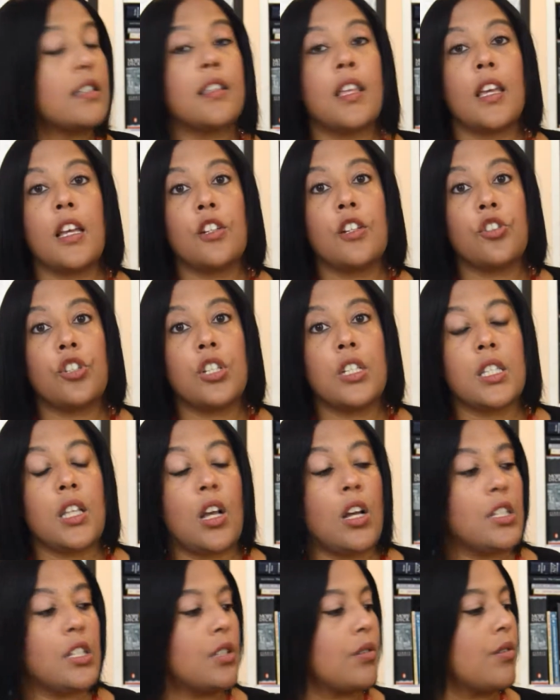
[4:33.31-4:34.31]
then she's
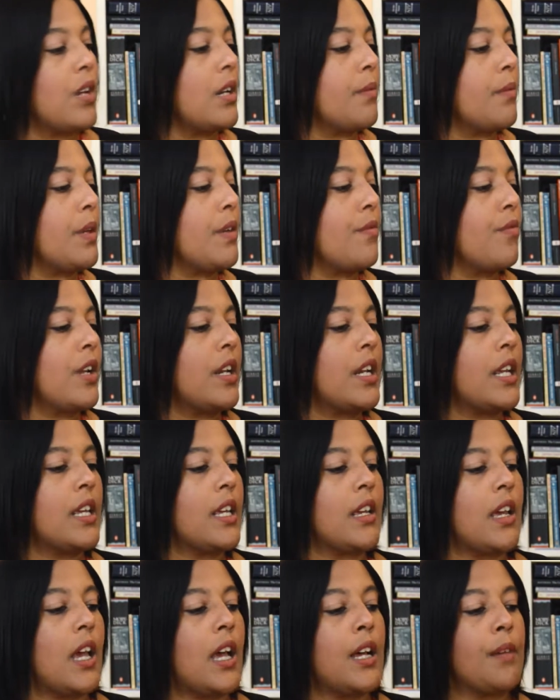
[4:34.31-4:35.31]
also going to be
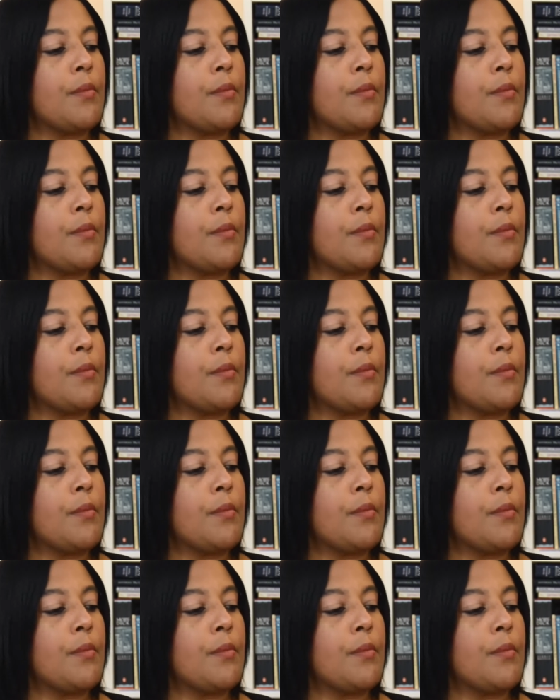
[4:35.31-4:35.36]
reading